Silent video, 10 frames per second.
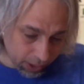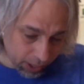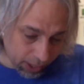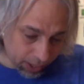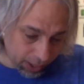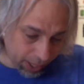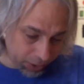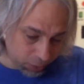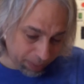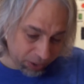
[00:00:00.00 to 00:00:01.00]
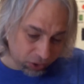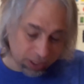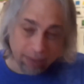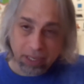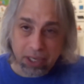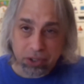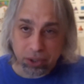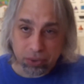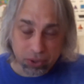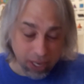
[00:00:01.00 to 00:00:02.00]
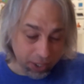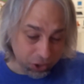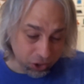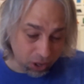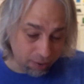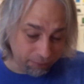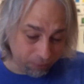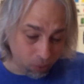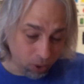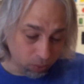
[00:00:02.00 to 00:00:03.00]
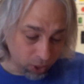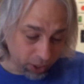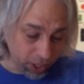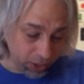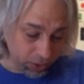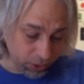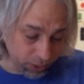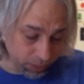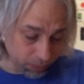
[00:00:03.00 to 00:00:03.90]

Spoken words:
I spent 72 cents on 4 rookies